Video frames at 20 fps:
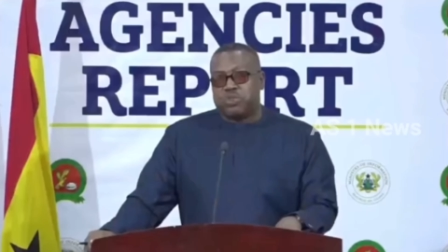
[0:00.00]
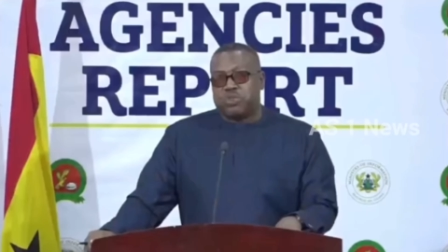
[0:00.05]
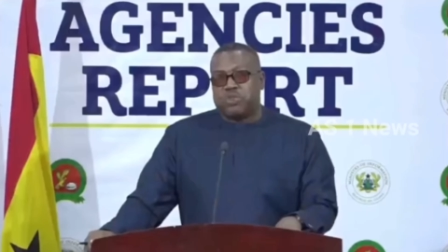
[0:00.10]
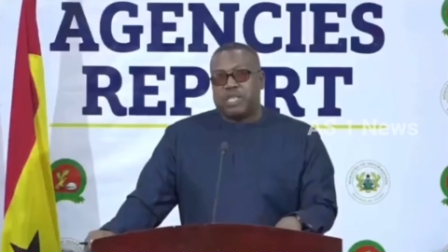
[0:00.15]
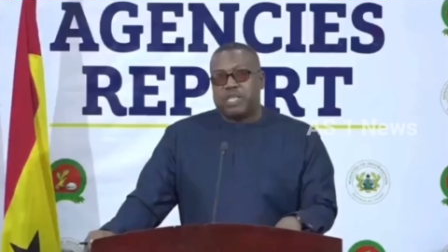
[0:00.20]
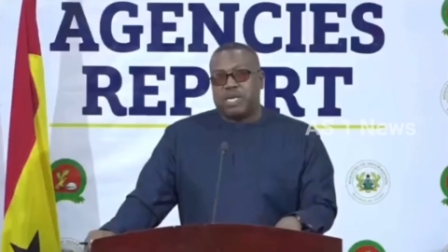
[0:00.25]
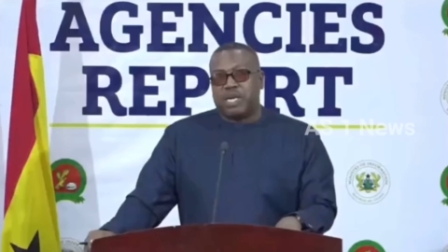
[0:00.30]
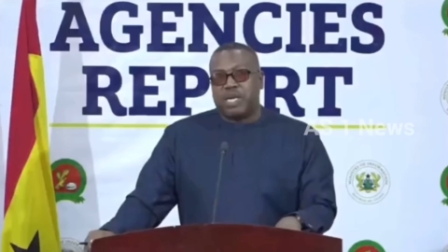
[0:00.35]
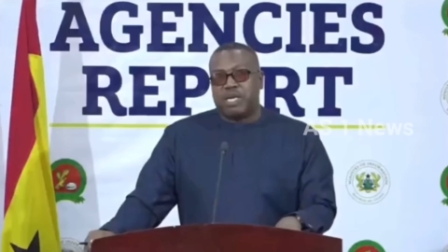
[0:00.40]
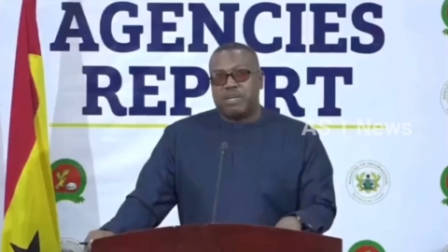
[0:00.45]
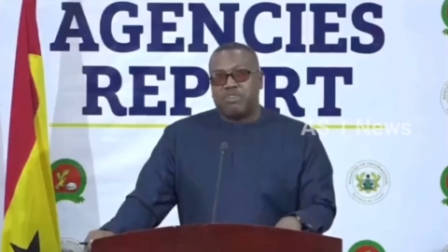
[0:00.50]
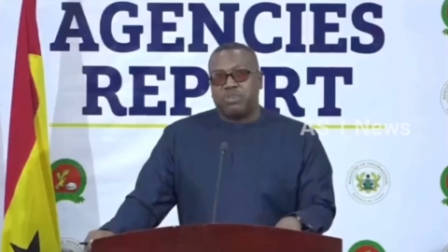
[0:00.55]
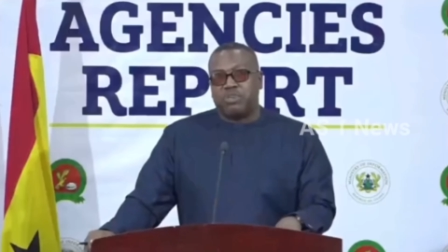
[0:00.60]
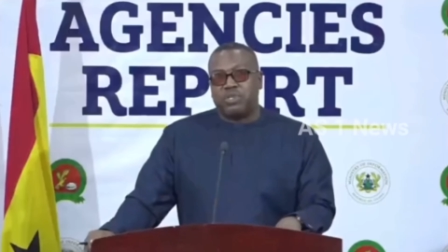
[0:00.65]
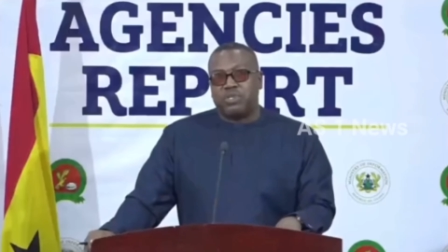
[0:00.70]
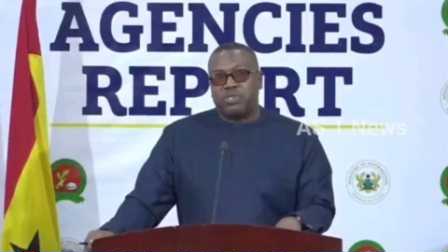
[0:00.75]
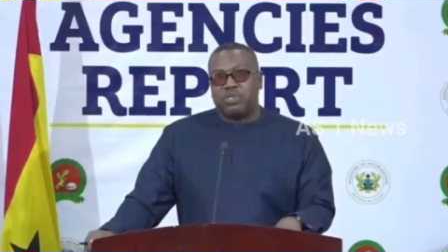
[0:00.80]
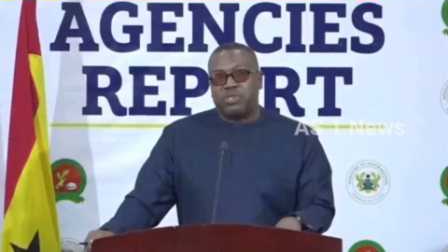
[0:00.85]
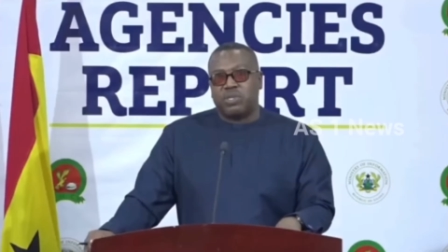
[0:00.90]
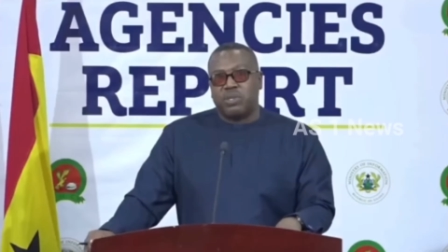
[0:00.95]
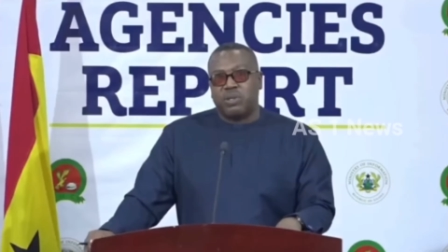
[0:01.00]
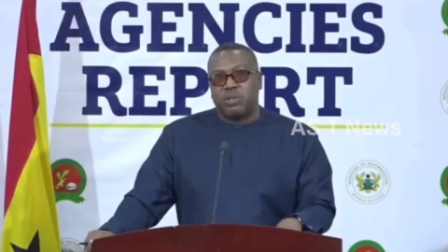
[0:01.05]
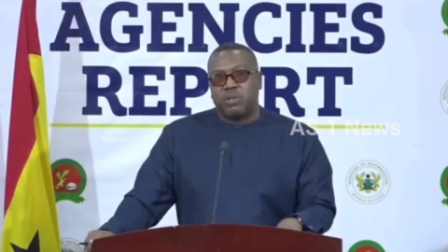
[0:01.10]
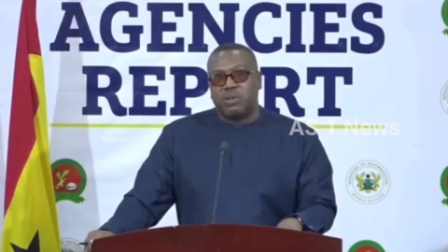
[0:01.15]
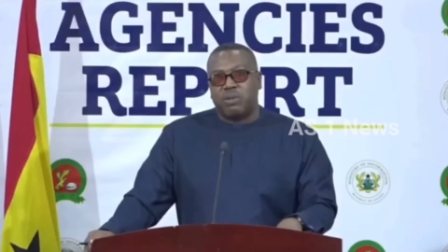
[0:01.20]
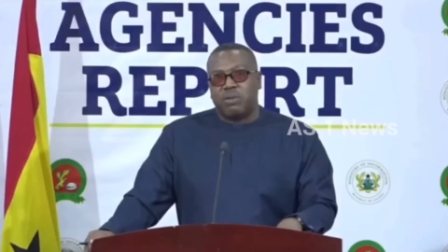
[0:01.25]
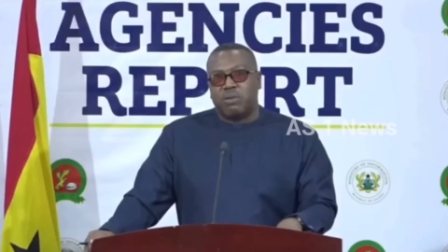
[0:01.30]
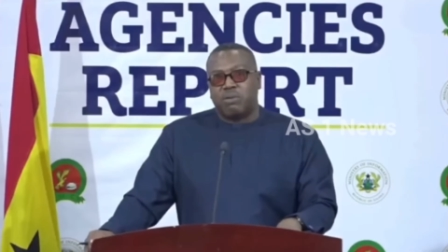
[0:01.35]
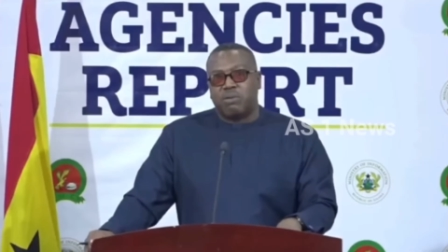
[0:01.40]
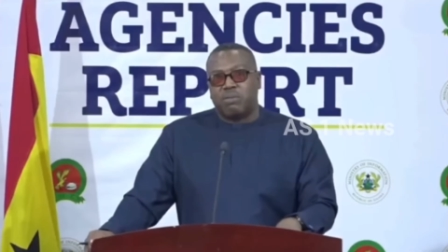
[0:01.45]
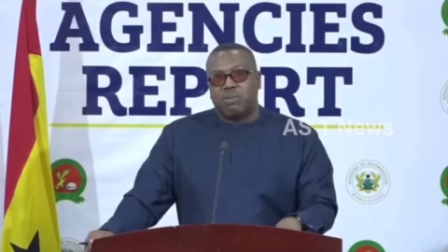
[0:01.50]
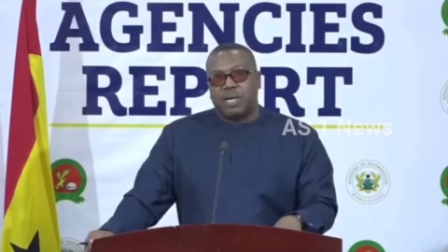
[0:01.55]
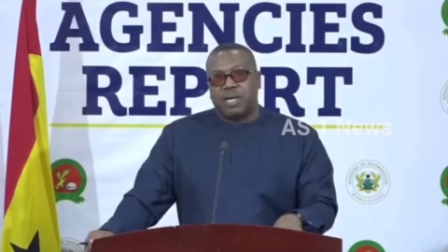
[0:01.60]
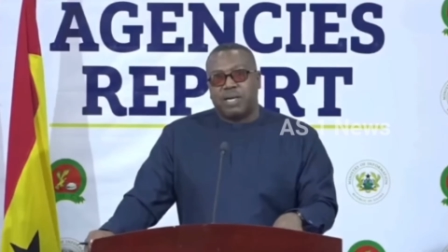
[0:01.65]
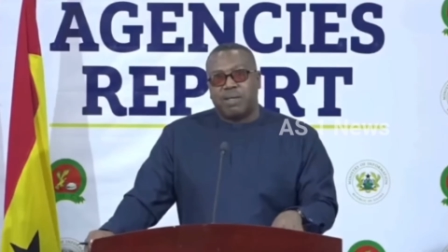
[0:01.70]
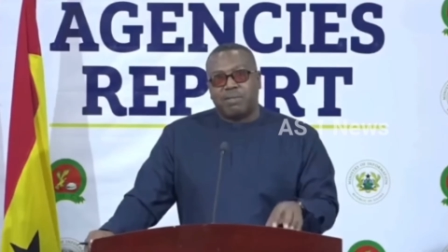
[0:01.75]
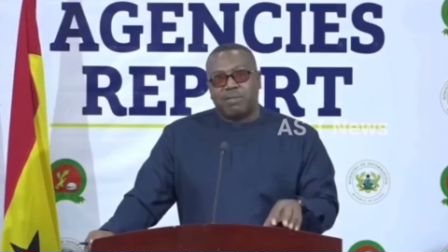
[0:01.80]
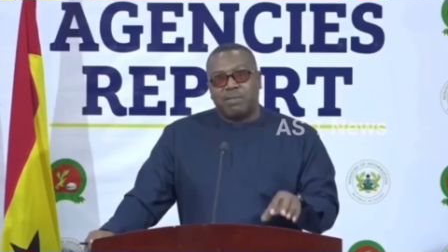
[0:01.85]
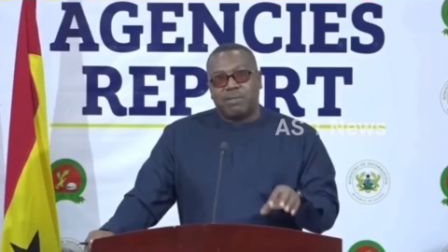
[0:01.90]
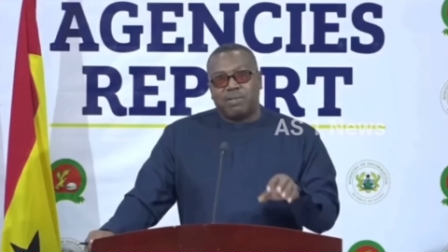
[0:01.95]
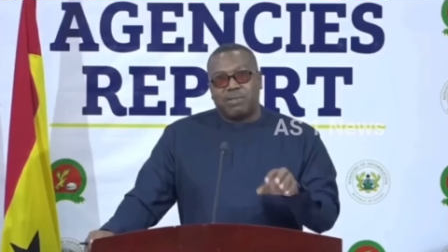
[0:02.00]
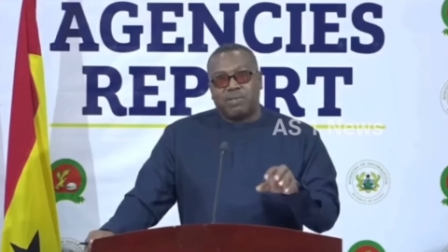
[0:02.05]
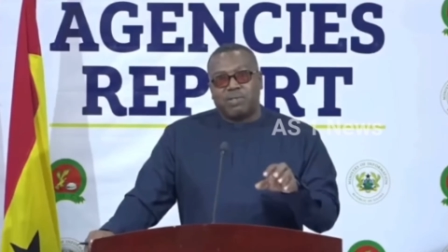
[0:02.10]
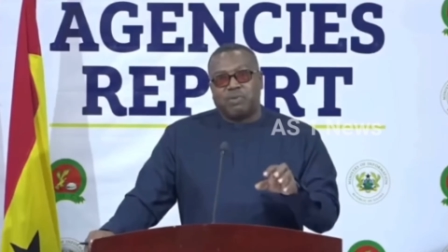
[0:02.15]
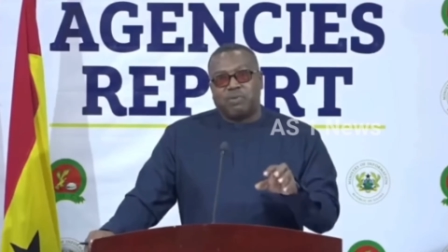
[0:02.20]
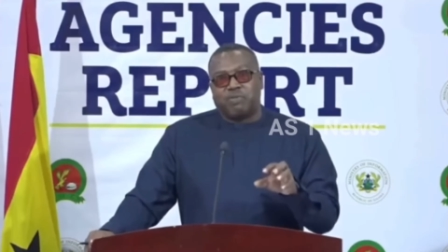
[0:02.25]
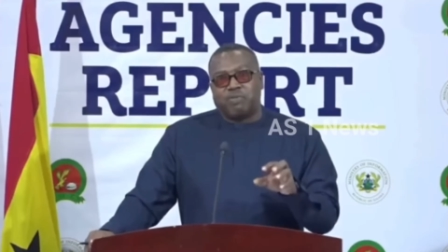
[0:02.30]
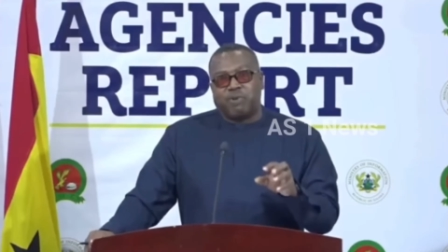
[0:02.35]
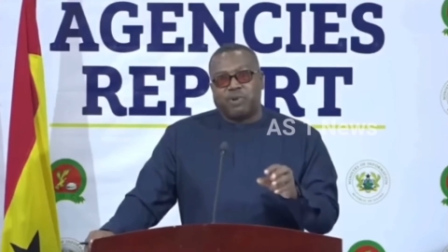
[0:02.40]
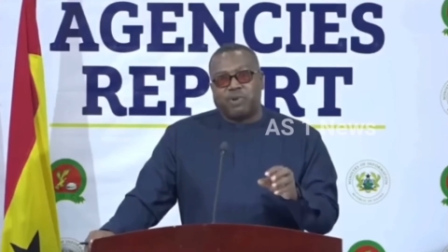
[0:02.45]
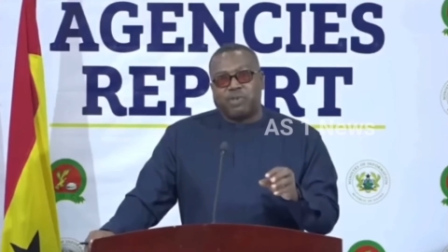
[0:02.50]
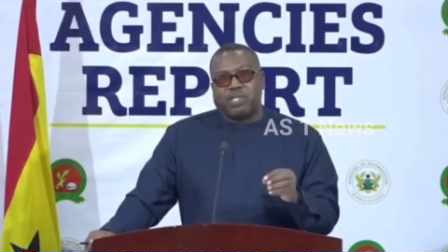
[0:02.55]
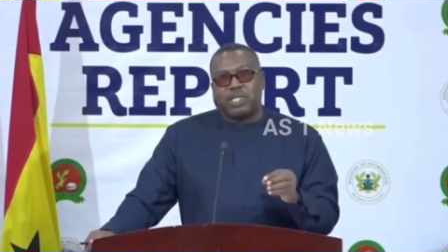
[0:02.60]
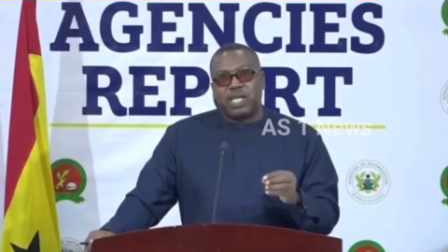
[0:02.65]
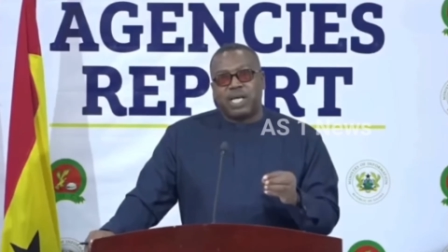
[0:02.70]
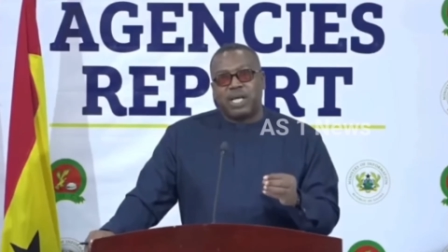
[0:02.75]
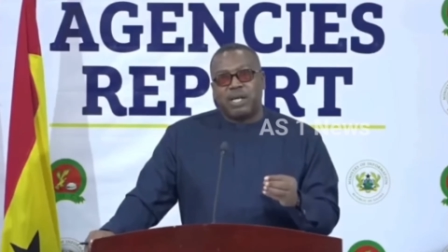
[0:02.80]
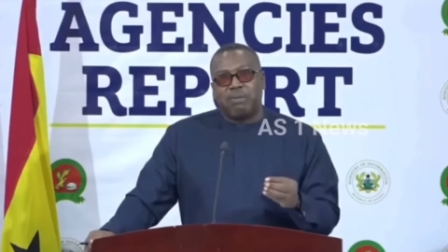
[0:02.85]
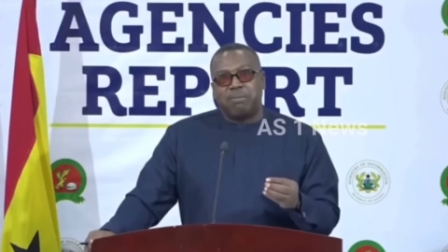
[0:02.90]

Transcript: countries. This is the first time